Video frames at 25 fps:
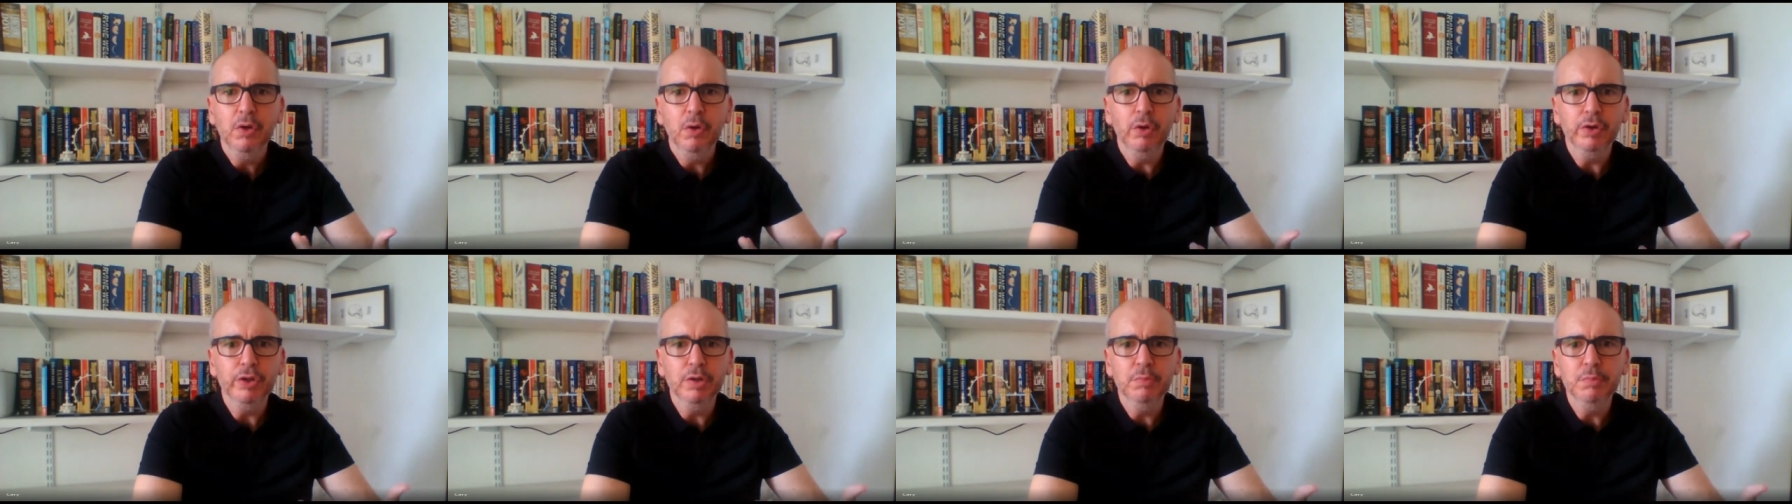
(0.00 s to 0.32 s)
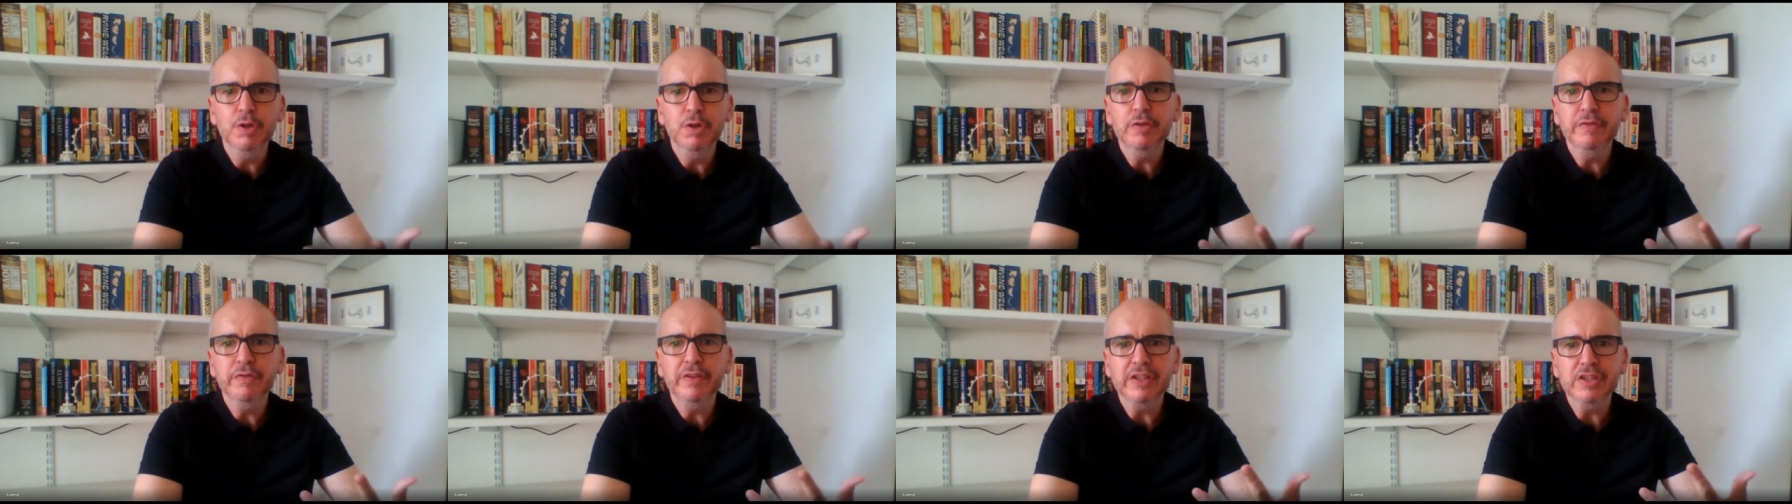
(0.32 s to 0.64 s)
or you're
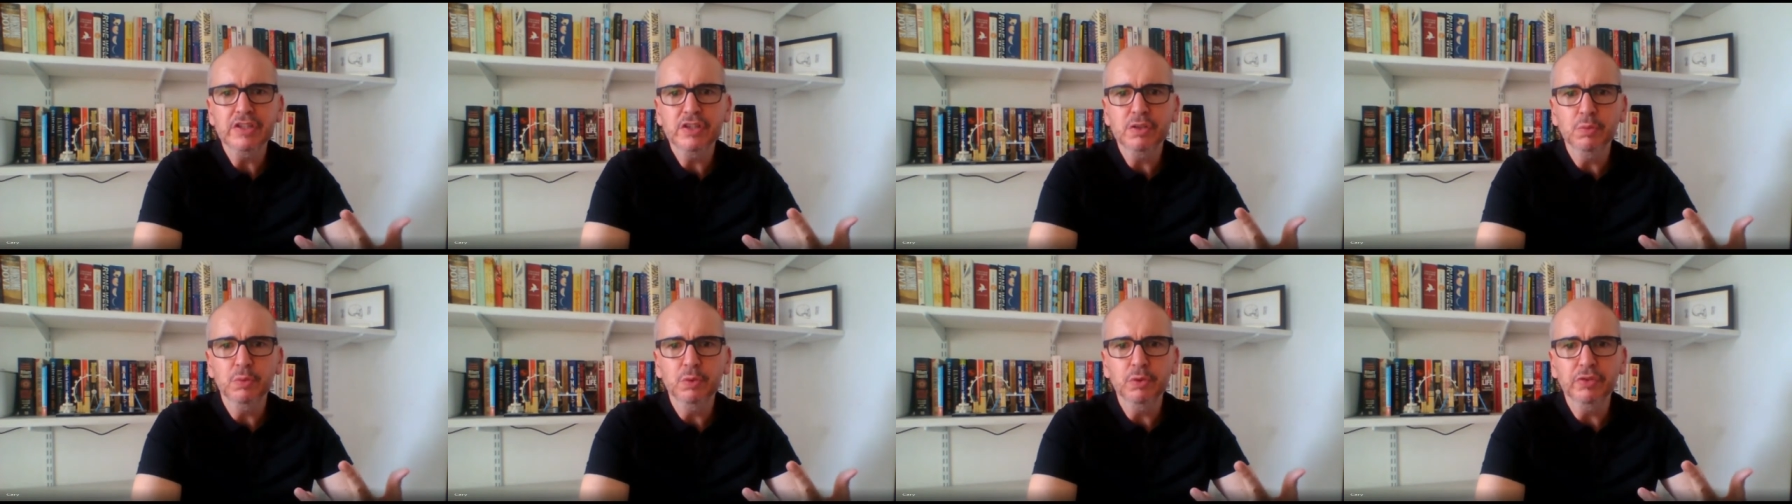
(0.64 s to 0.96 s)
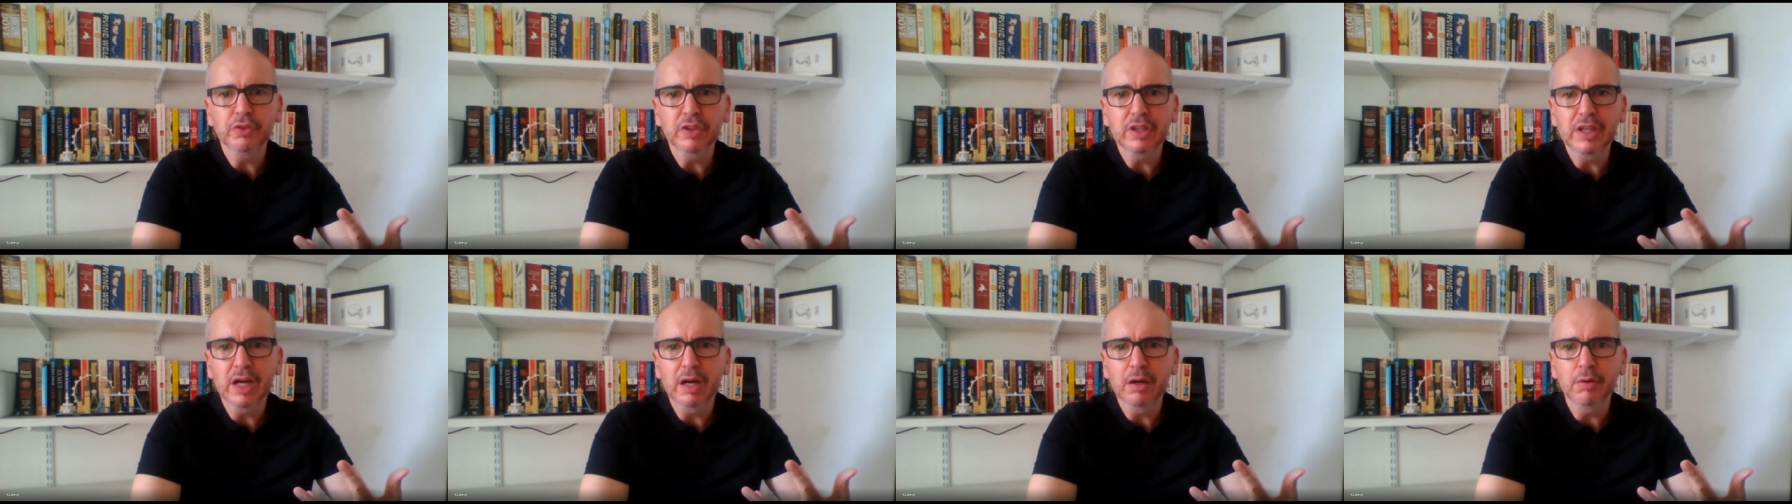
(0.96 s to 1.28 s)
moving
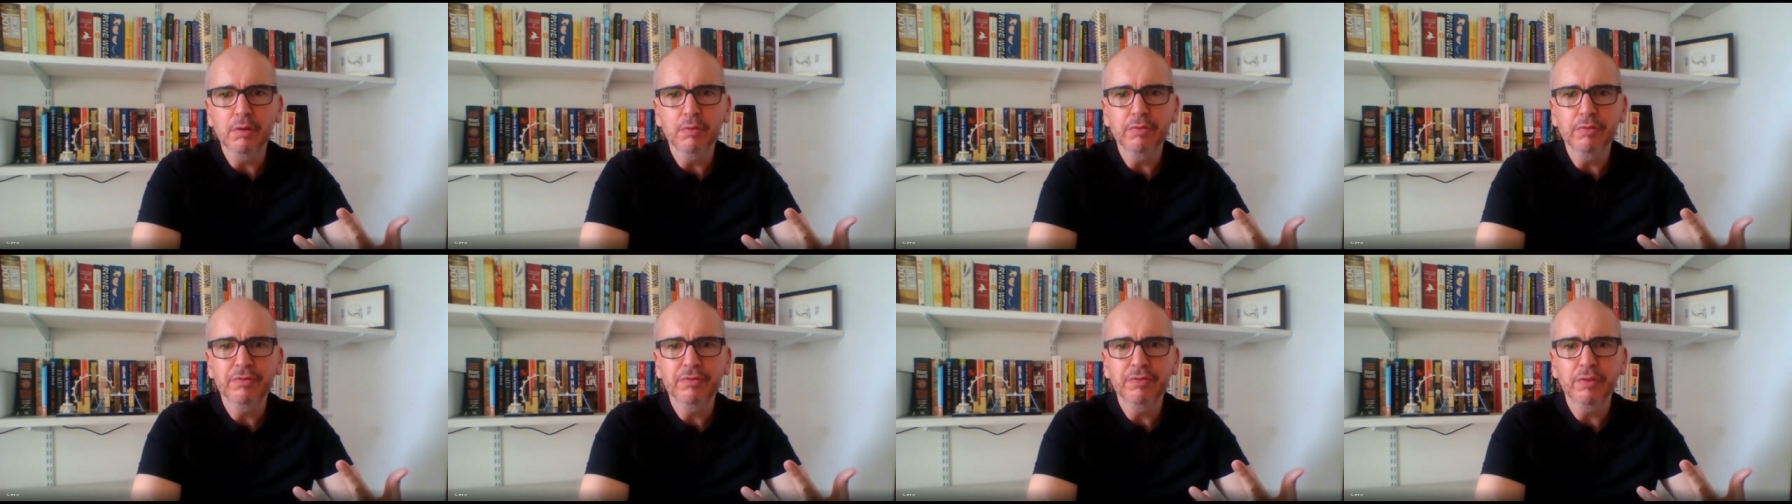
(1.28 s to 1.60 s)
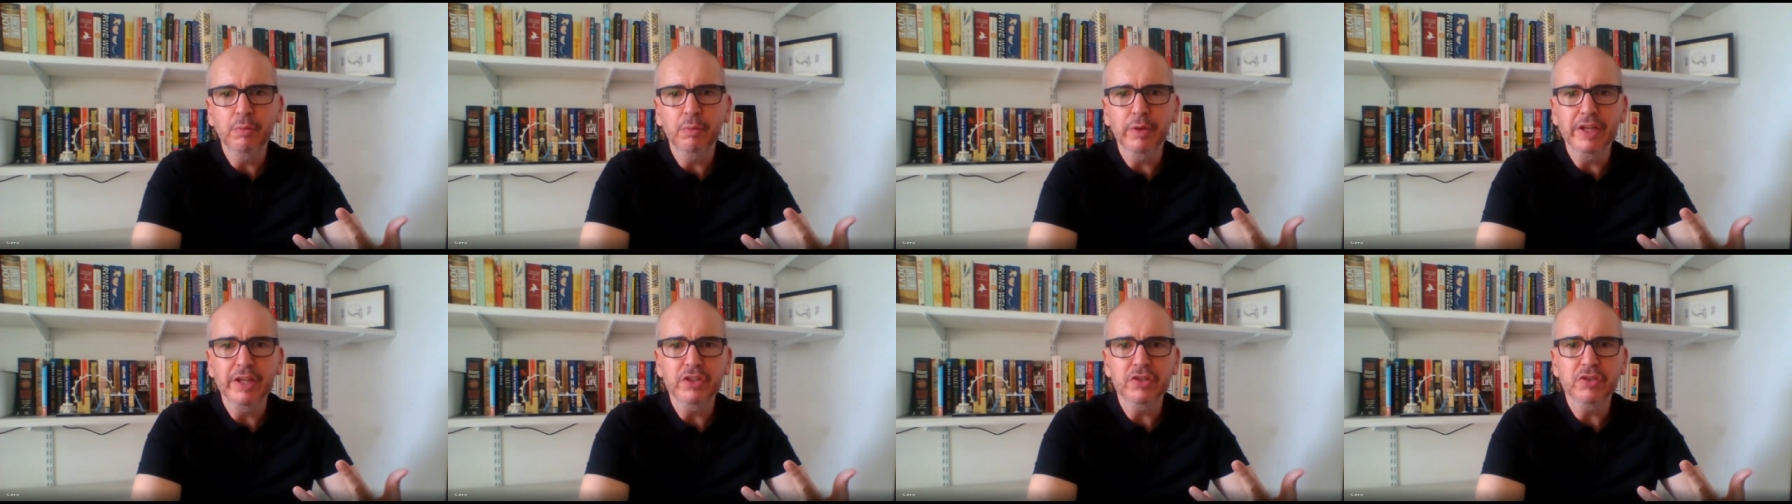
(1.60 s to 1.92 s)
towards a goal
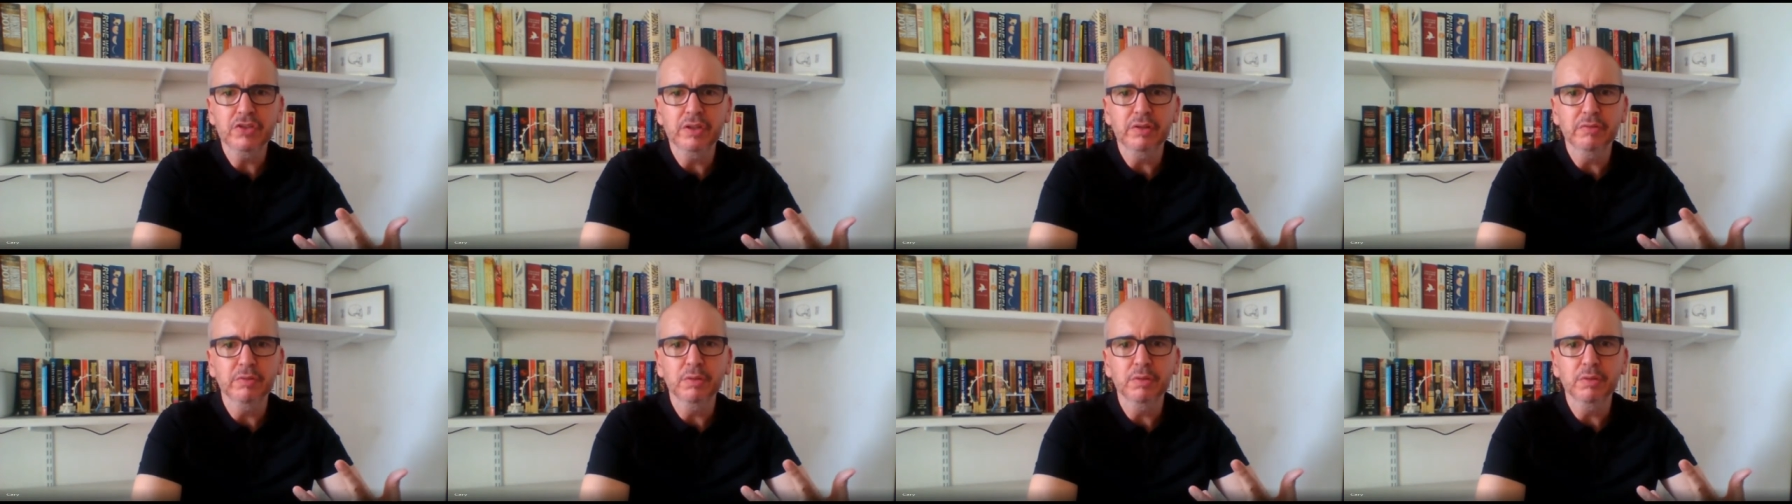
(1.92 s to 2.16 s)
for which